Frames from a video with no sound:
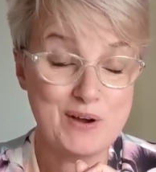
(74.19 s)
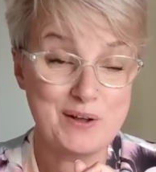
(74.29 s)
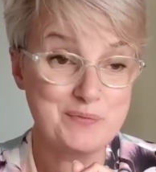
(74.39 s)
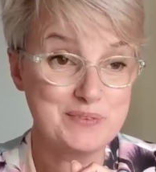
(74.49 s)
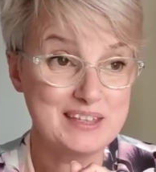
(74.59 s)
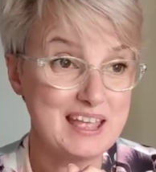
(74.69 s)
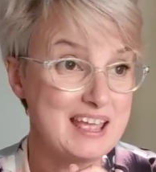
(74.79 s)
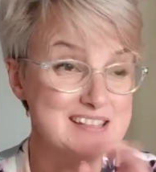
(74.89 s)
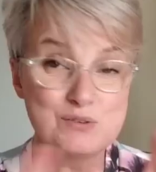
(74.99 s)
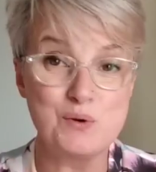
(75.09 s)
well,
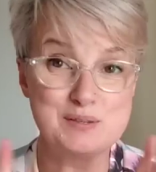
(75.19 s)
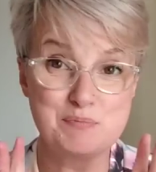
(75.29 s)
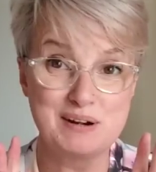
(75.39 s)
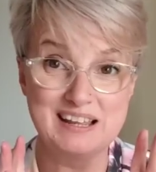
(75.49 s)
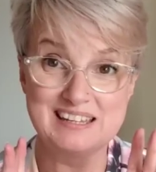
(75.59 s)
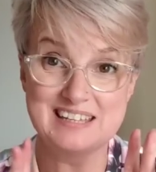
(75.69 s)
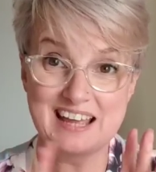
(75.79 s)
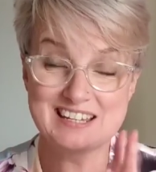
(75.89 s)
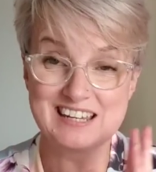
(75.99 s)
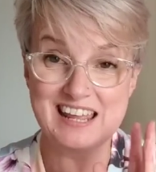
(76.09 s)
it's always brilliant
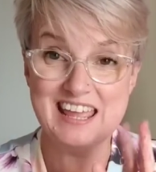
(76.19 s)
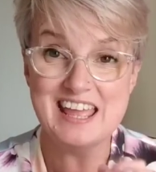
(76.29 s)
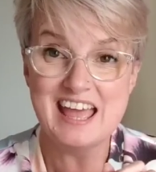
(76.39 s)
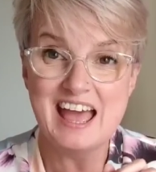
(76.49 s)
actually.